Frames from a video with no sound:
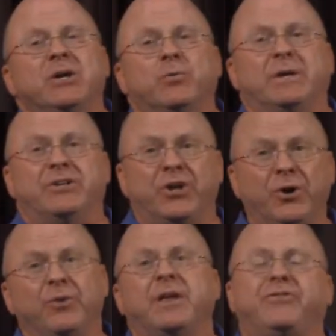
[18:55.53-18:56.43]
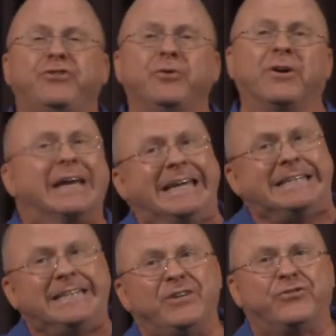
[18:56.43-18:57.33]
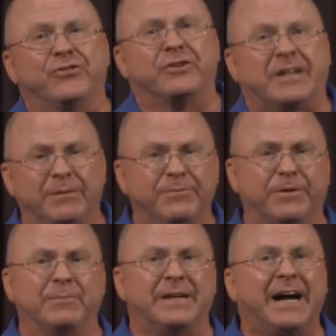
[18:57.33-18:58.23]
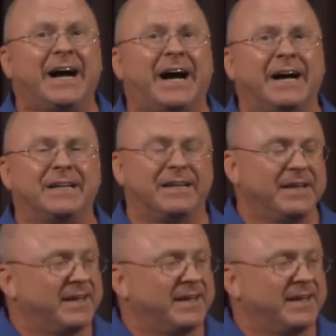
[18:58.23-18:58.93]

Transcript: we know that you are a teacher come from God.